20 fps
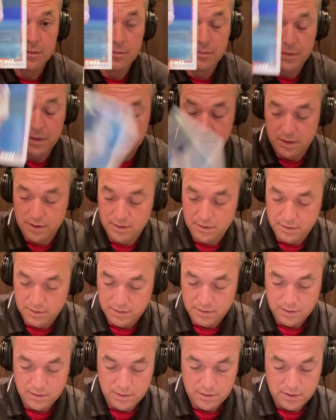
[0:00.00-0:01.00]
but
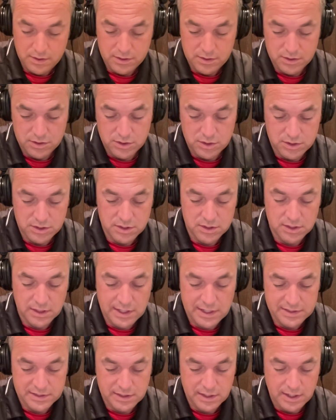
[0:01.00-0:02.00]
just his
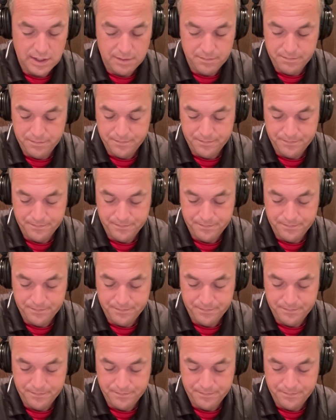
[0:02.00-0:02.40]
last name.